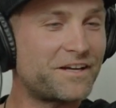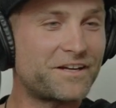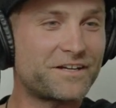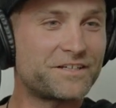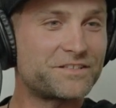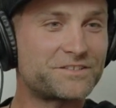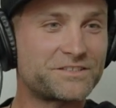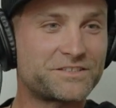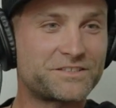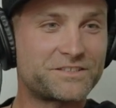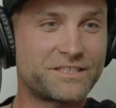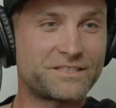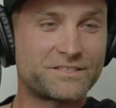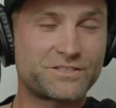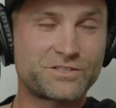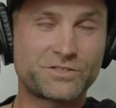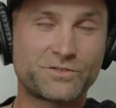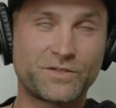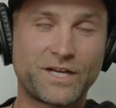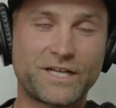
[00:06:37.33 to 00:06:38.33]
It's
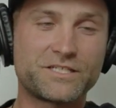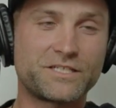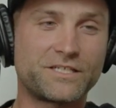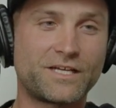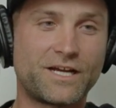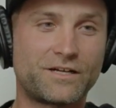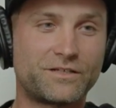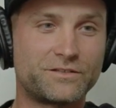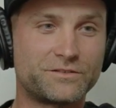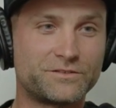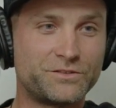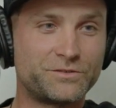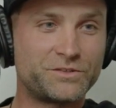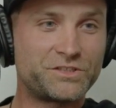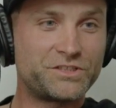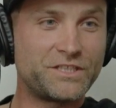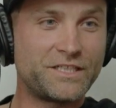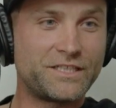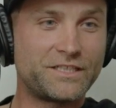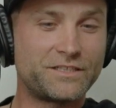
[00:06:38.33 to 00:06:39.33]
crazy how you
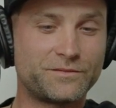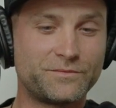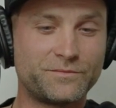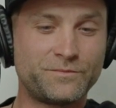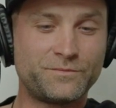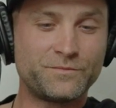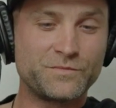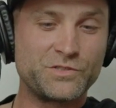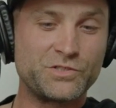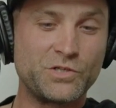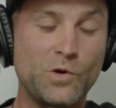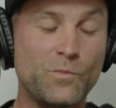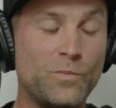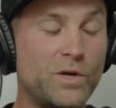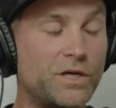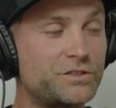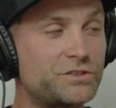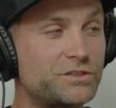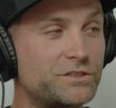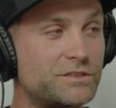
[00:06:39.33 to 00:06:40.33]
see so
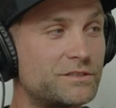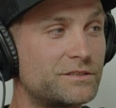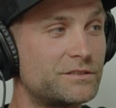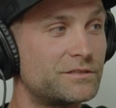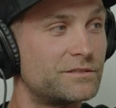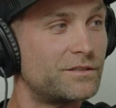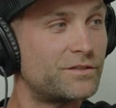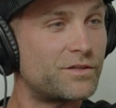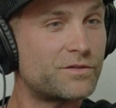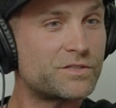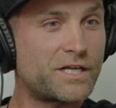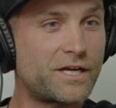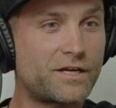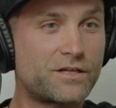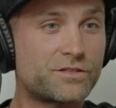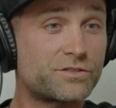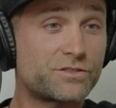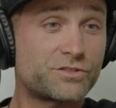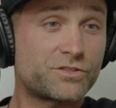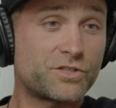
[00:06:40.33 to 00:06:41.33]
much in those areas.
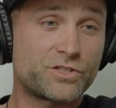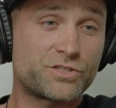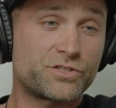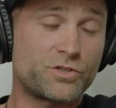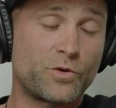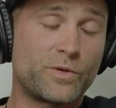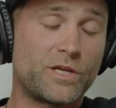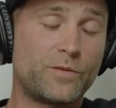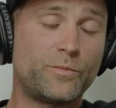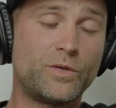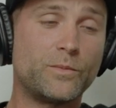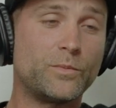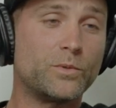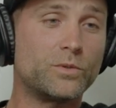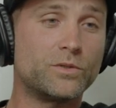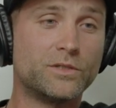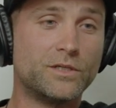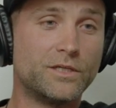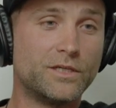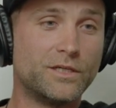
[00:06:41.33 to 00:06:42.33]
There's so many people,
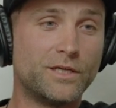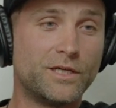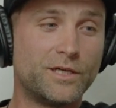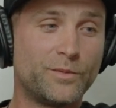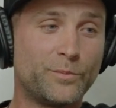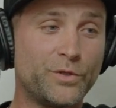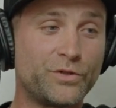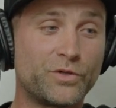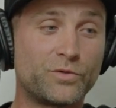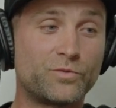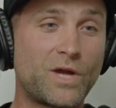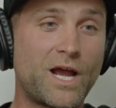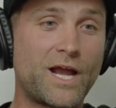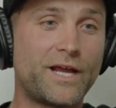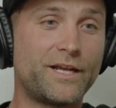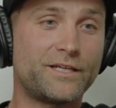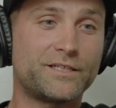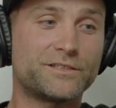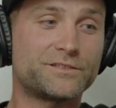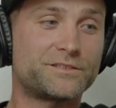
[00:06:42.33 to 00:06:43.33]
but the
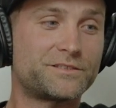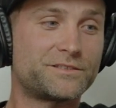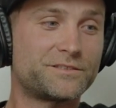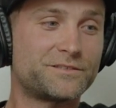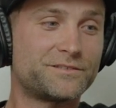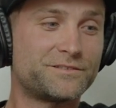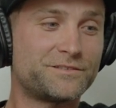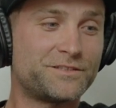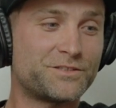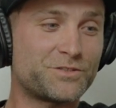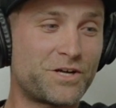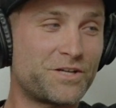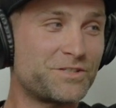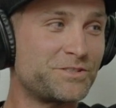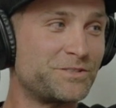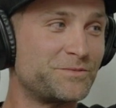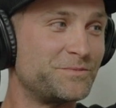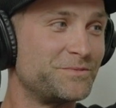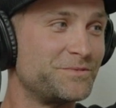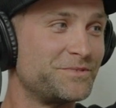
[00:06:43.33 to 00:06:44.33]
riding is
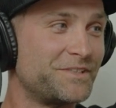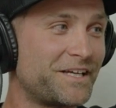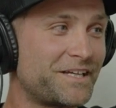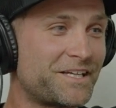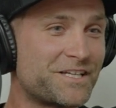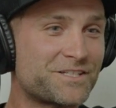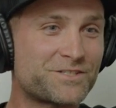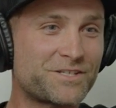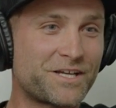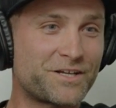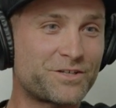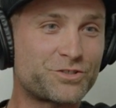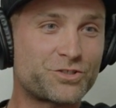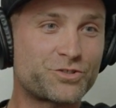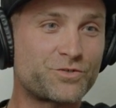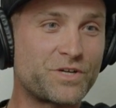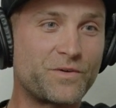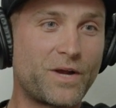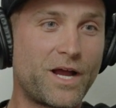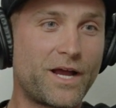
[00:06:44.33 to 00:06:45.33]
awesome. Like it's like
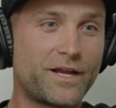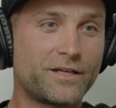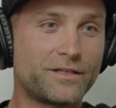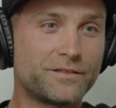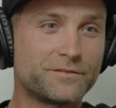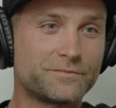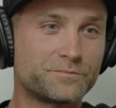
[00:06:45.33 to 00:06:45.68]
street riding.